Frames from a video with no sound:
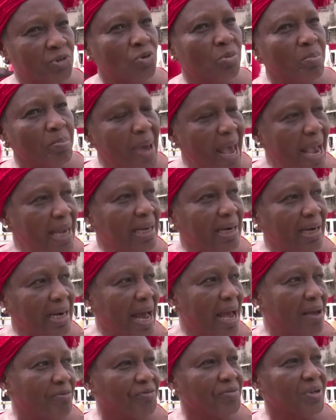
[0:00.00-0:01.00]
to make
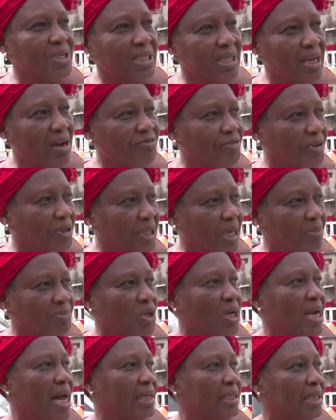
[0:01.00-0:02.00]
life easier for them,
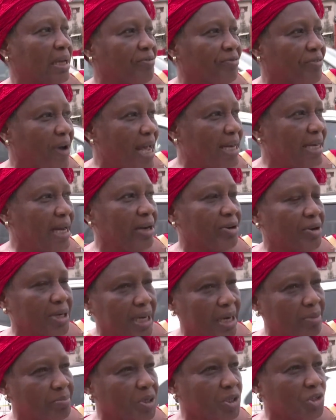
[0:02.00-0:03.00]
so that they find
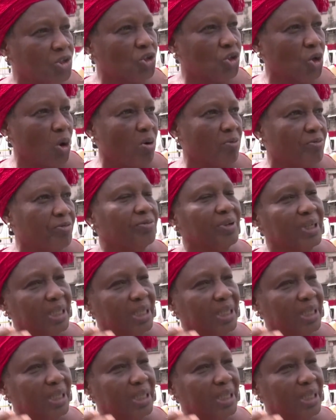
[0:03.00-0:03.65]
another means of